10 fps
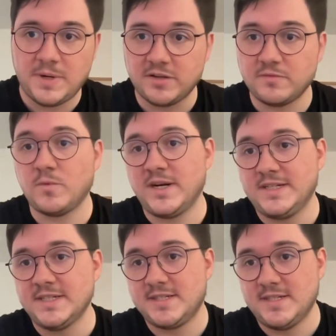part of why
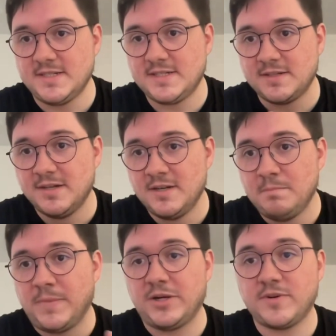this
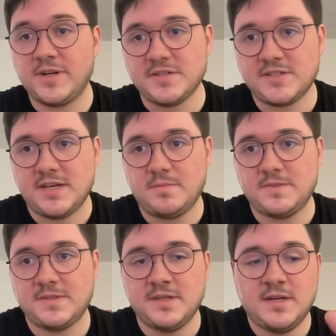migration
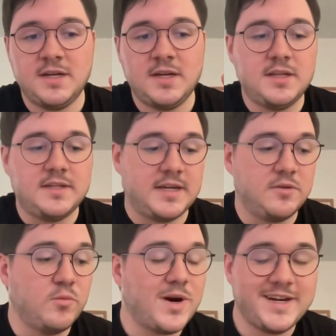steps.
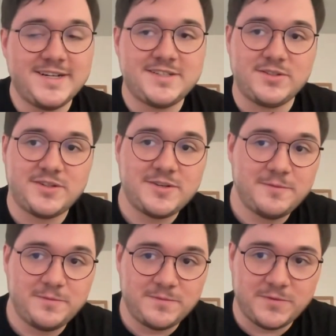Then why it took
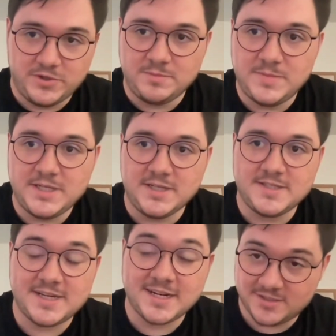30
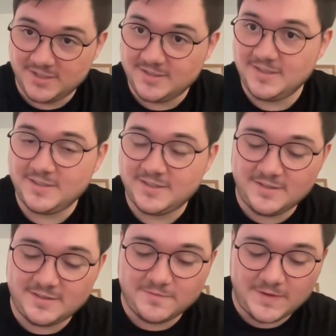minutes? Actually,
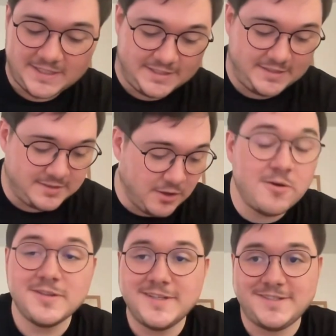the fact that it
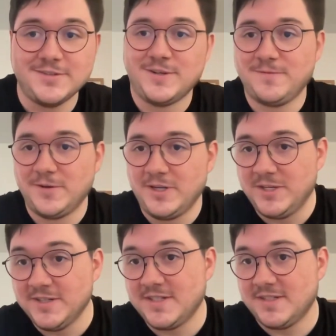only took 30
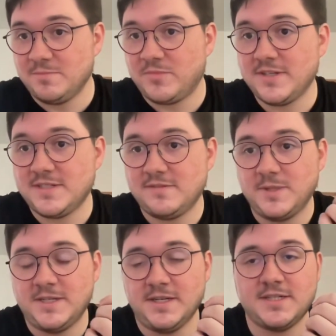minutes is impressive
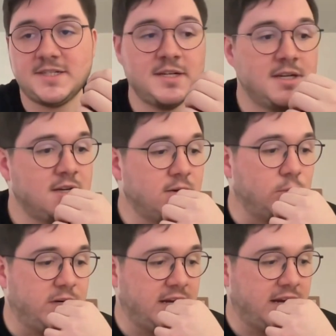because
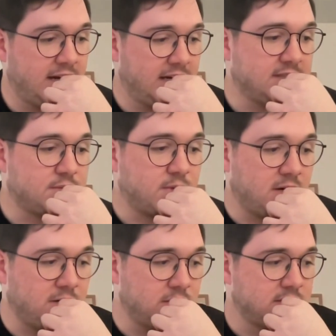we had
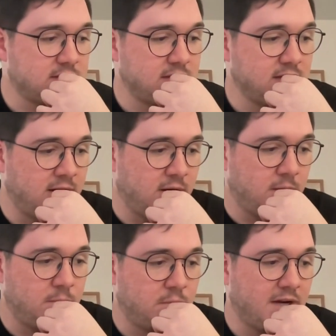around
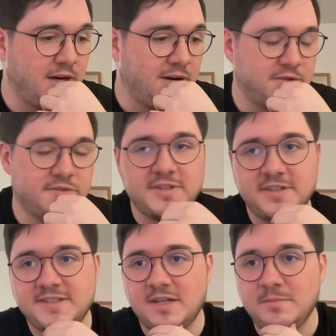
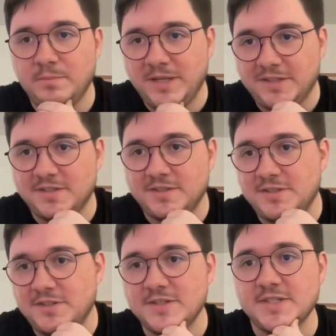110 million
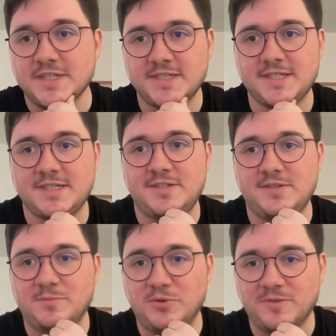users
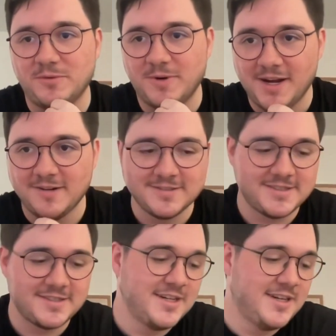to move
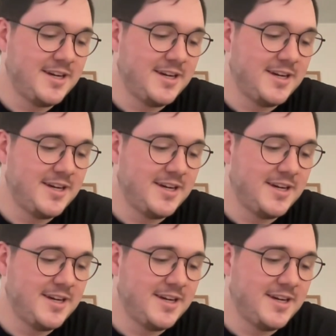around.